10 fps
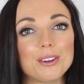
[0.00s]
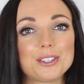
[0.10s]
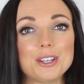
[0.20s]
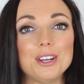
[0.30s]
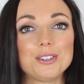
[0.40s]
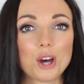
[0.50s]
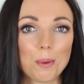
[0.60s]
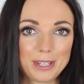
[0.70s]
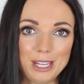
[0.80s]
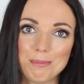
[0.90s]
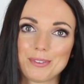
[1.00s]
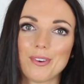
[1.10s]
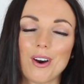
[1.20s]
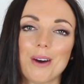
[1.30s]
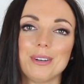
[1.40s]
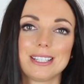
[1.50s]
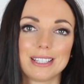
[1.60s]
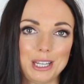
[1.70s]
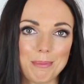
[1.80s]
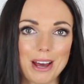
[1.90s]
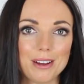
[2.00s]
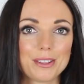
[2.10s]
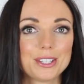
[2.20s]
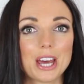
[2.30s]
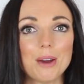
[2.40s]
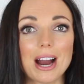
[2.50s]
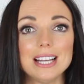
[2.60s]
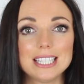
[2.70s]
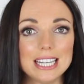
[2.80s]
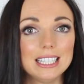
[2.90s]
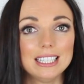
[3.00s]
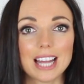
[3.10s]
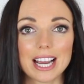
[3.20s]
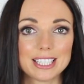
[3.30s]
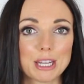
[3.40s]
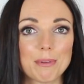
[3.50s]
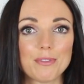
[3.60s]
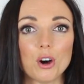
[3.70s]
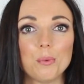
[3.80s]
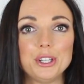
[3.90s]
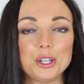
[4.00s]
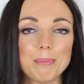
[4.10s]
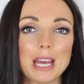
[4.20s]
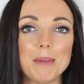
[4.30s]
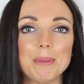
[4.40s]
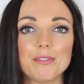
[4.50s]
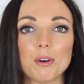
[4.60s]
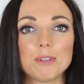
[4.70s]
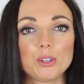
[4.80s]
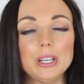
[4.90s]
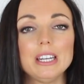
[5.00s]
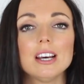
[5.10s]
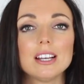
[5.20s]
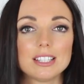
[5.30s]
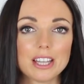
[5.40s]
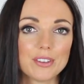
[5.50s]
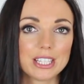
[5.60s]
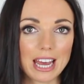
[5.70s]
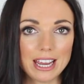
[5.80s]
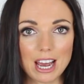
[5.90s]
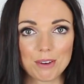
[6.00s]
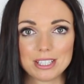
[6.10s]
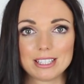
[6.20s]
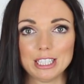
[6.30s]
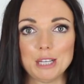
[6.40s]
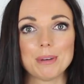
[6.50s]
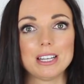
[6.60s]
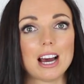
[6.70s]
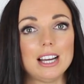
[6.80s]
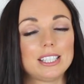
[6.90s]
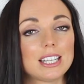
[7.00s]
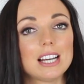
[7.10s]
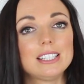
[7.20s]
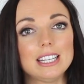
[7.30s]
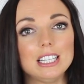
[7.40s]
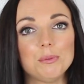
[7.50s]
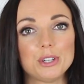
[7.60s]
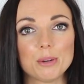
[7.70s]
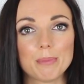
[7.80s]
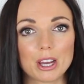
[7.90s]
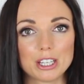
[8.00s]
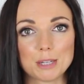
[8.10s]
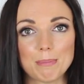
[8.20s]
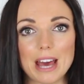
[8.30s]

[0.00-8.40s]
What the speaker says: on to top tips for our sleep health. So ideally, like I said before, we should be aiming for between 7 to 8 hours sleep a night, and ideally we should be going to